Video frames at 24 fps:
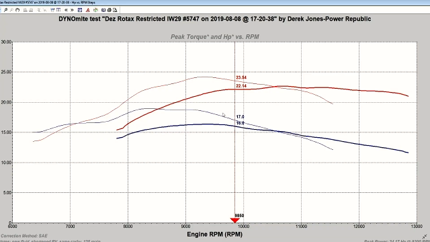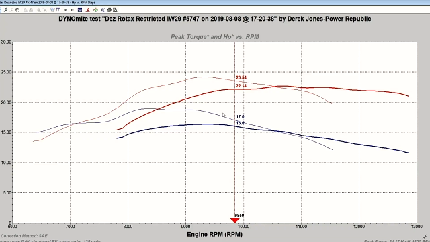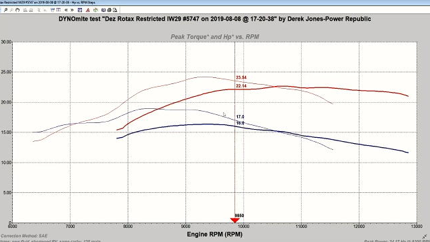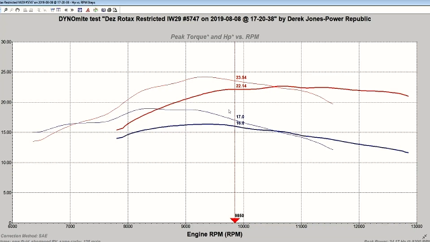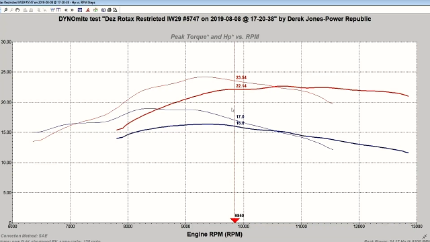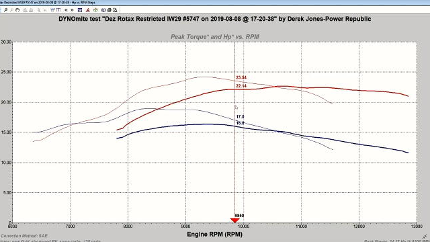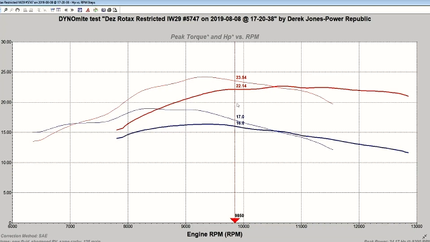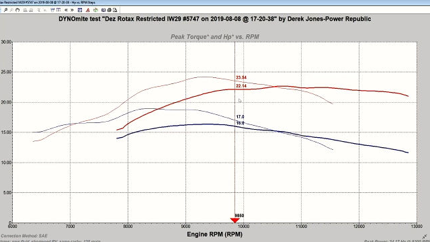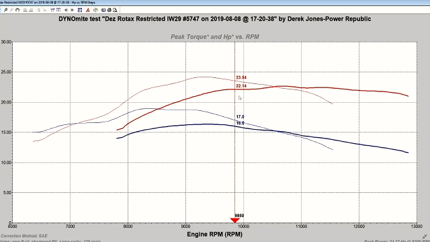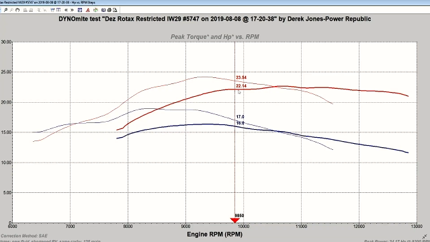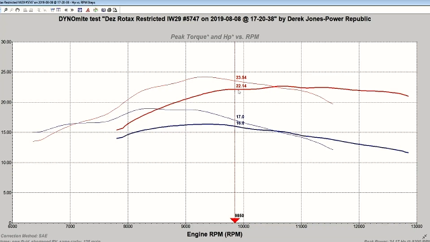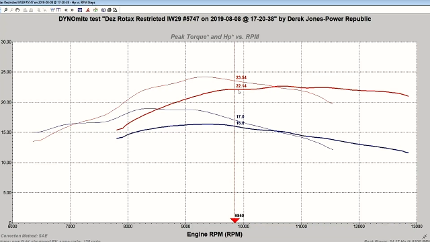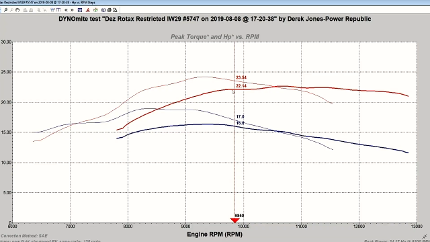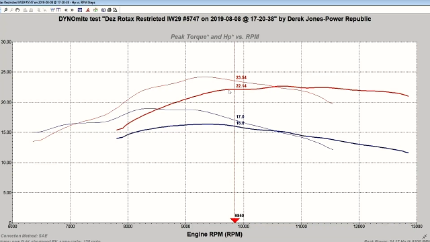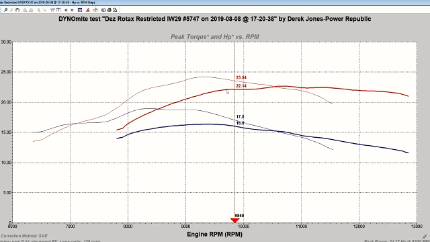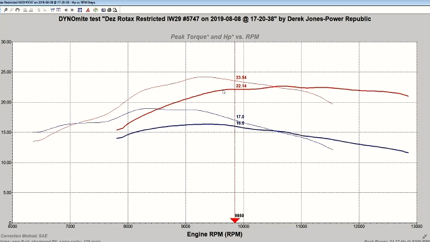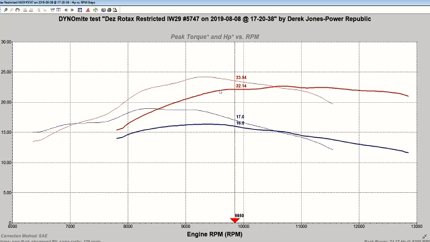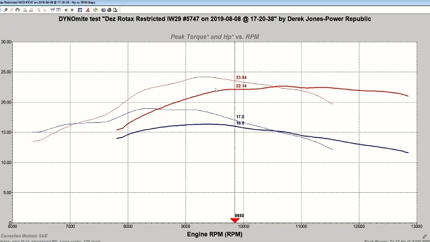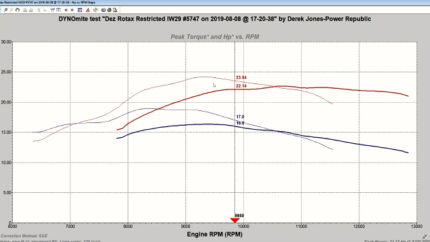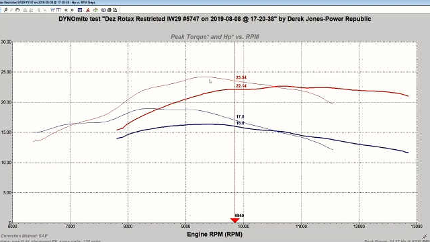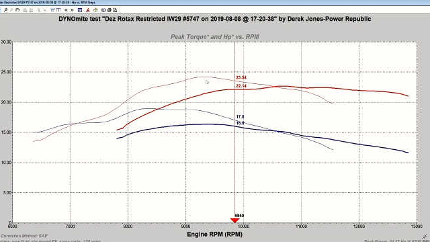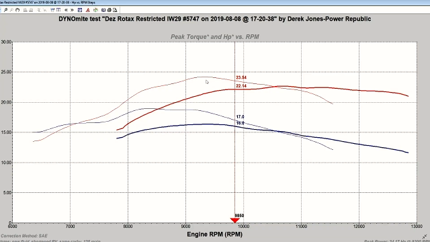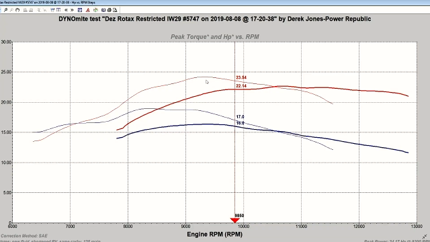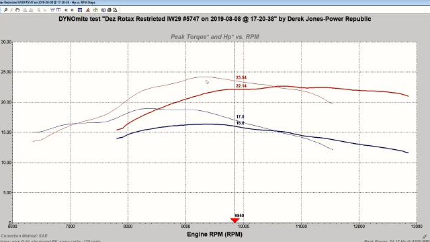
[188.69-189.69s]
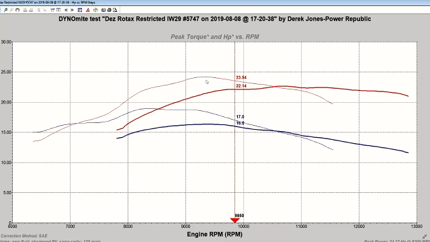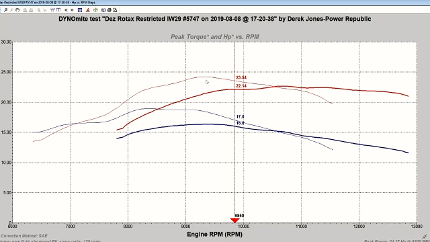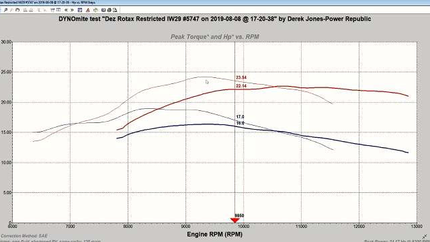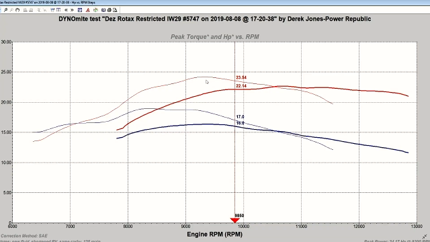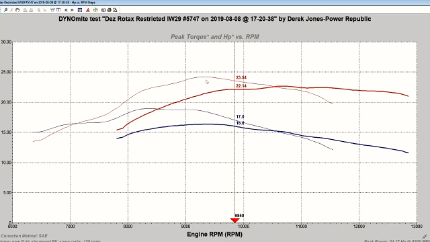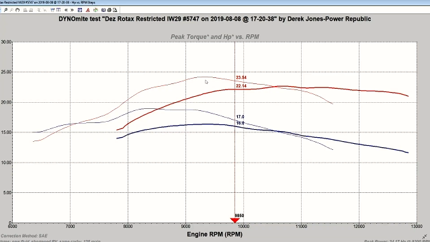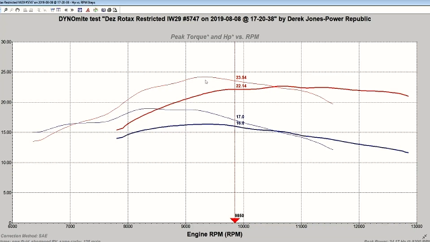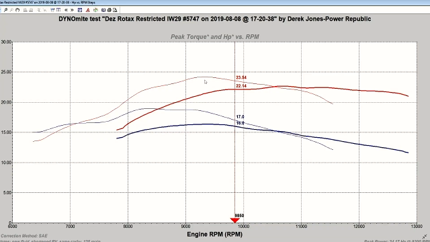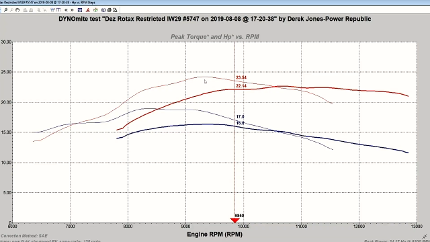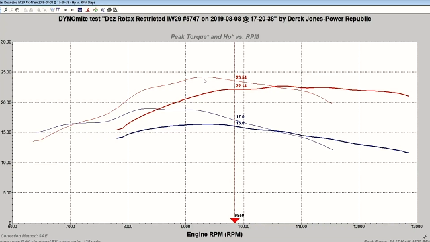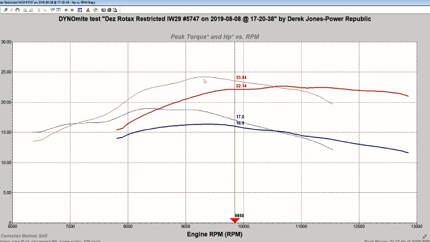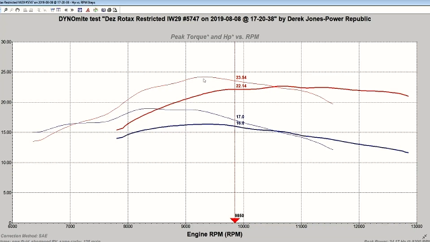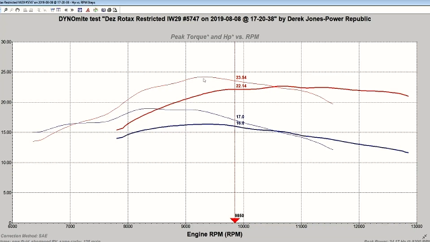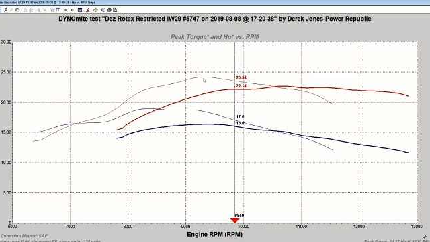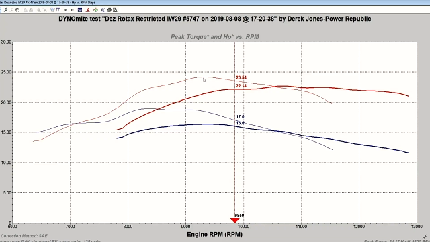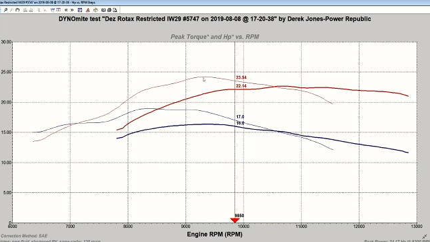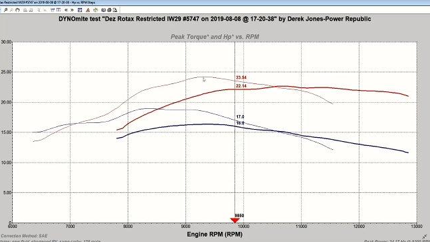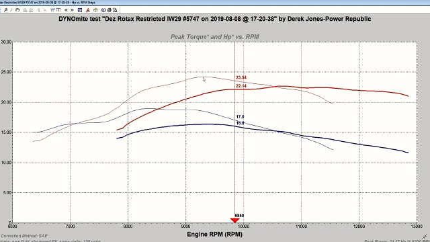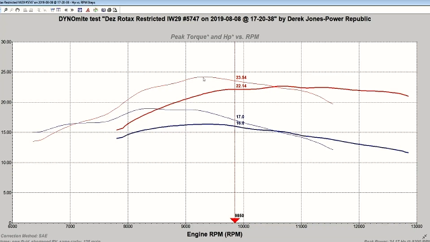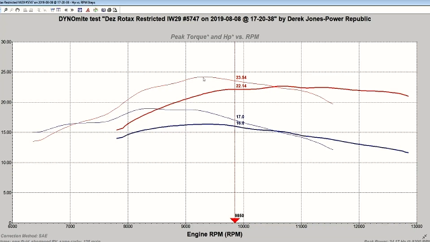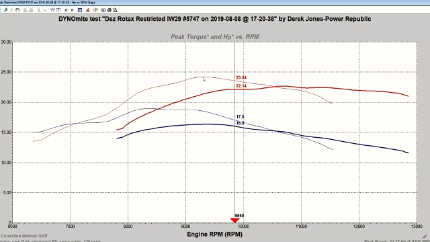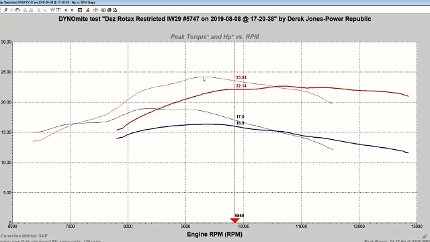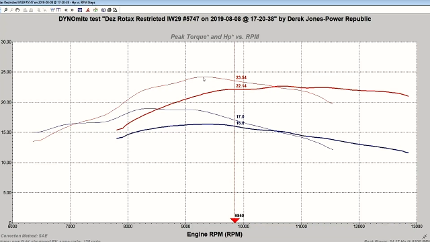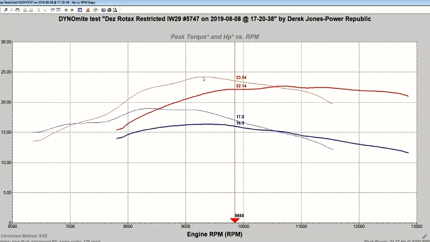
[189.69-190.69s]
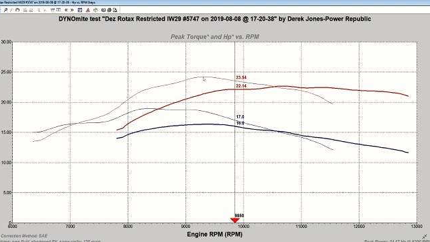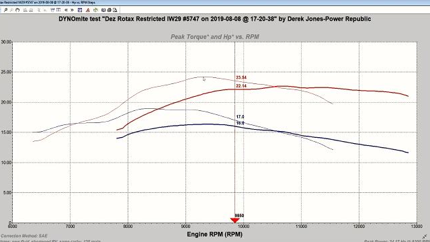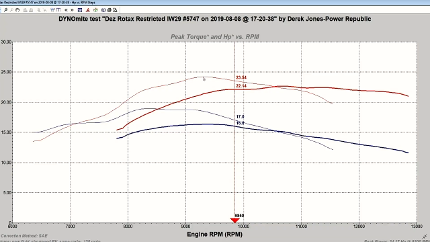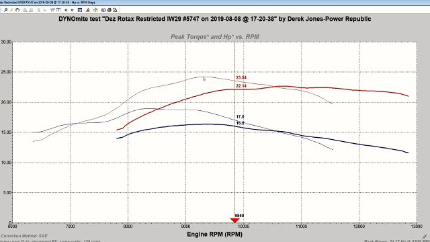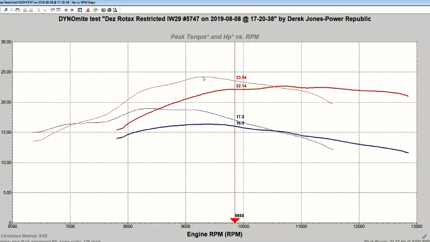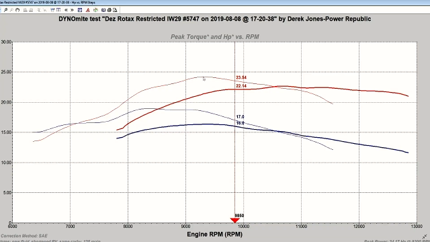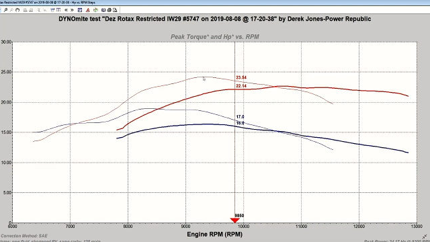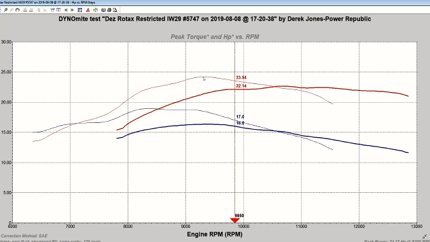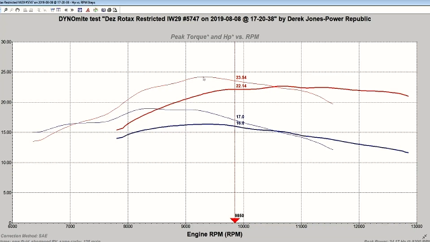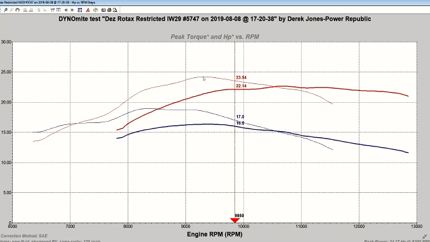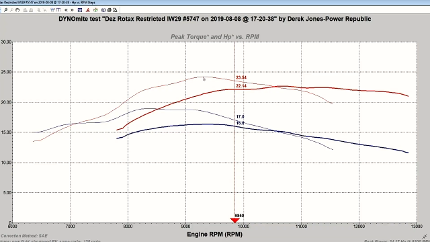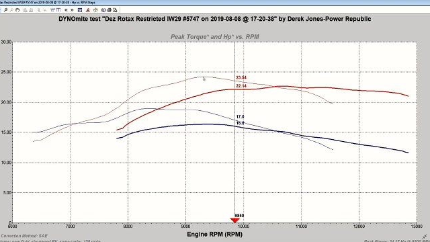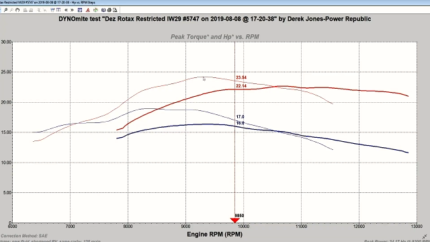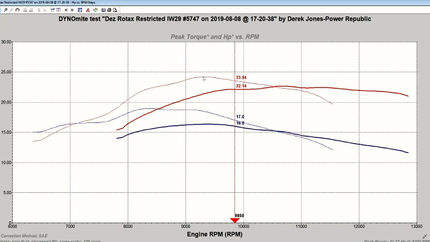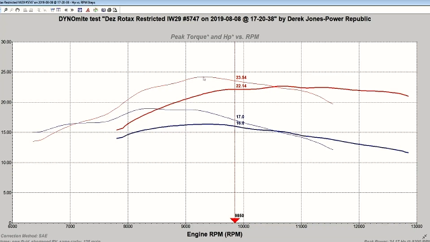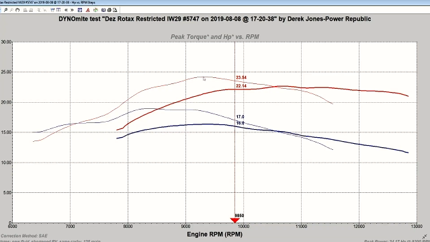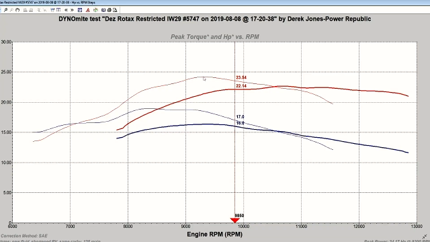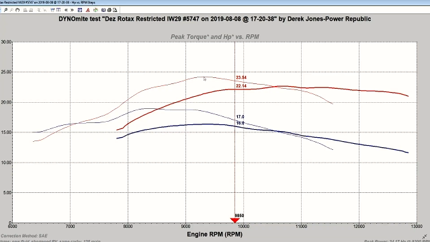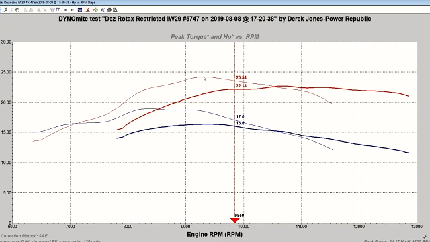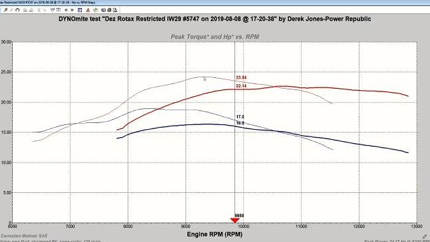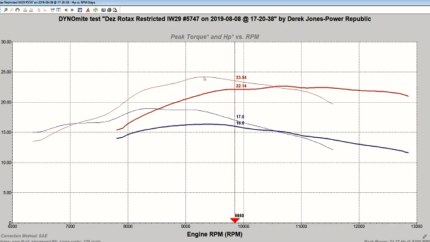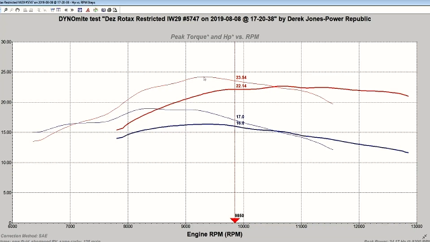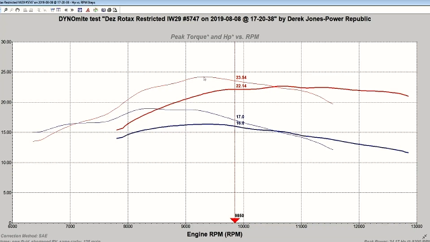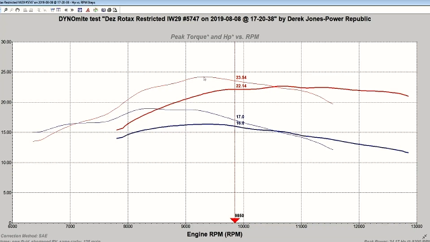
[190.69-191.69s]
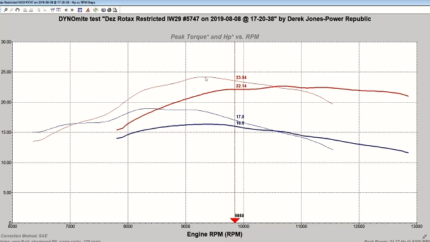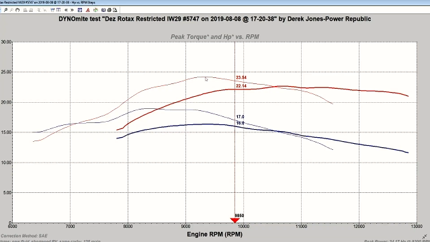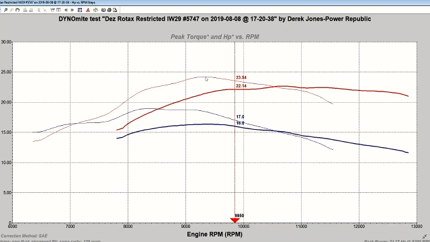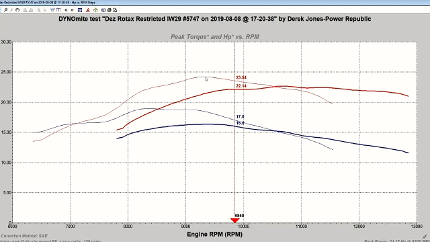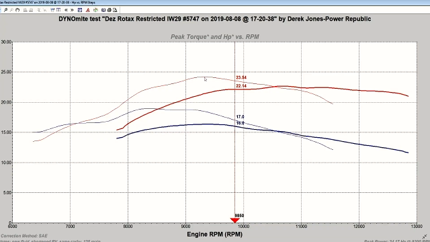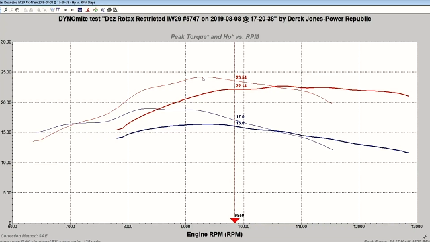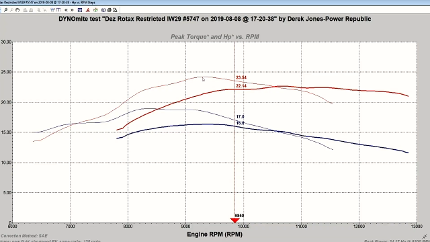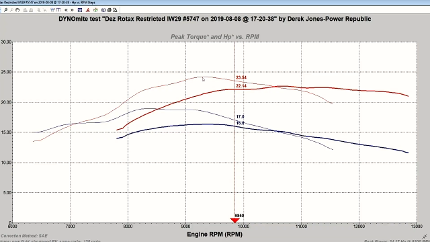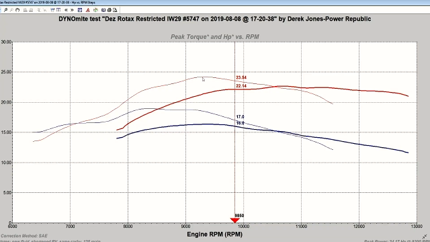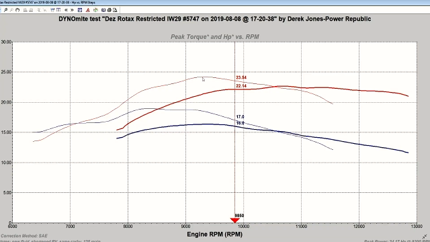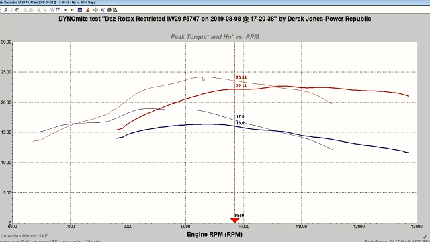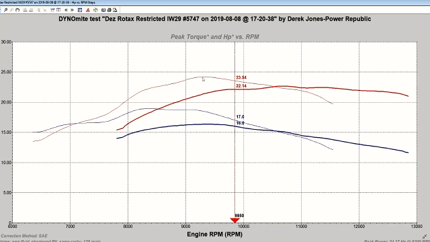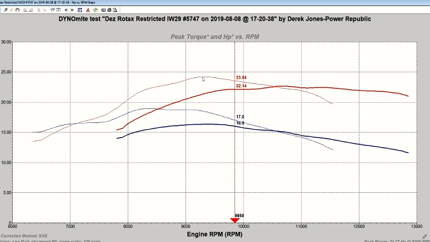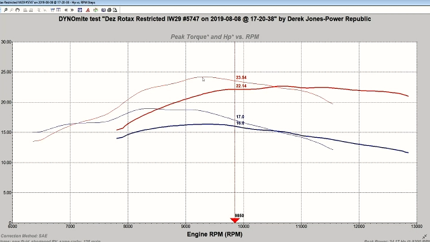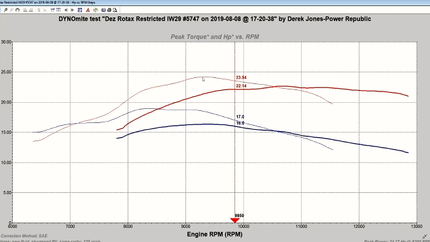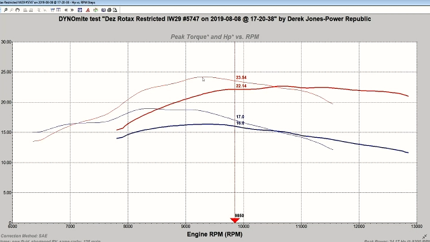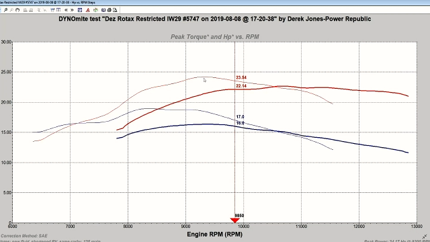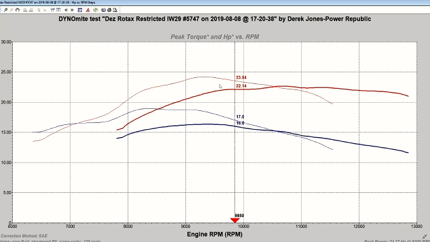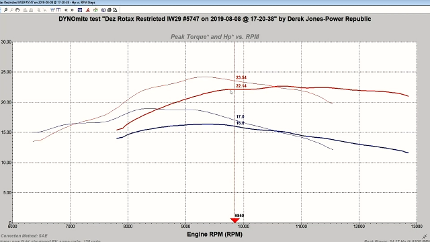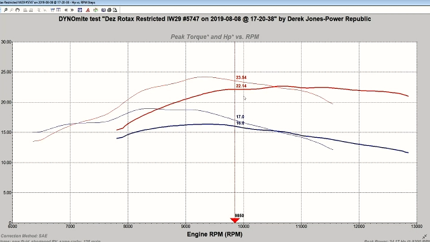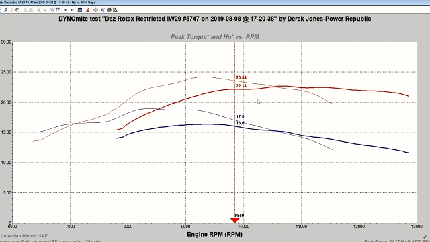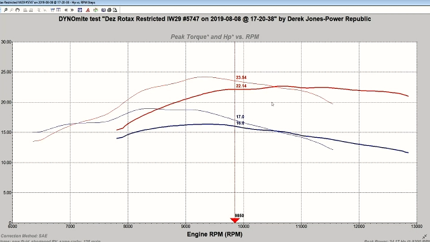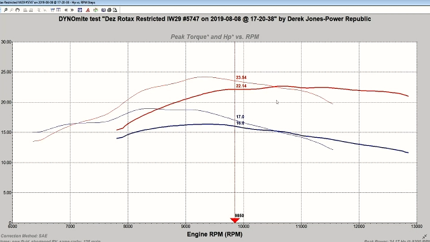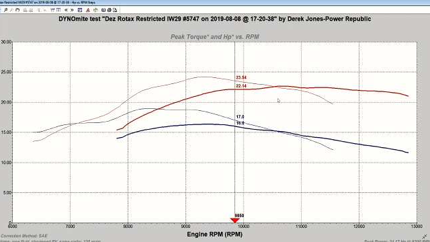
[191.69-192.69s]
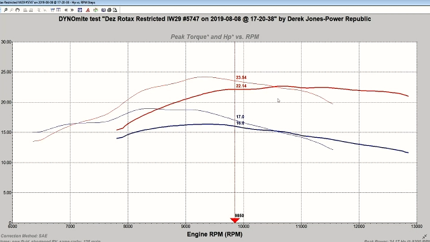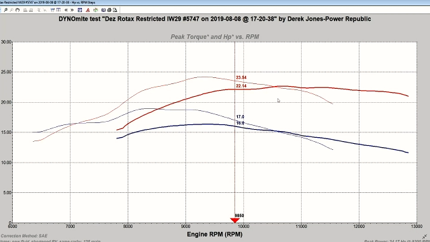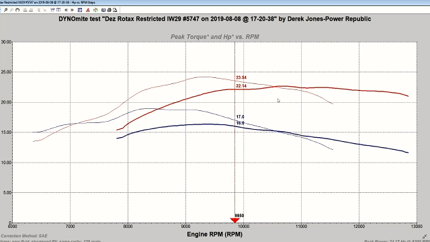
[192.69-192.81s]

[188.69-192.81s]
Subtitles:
Nobody's mouth can be seen.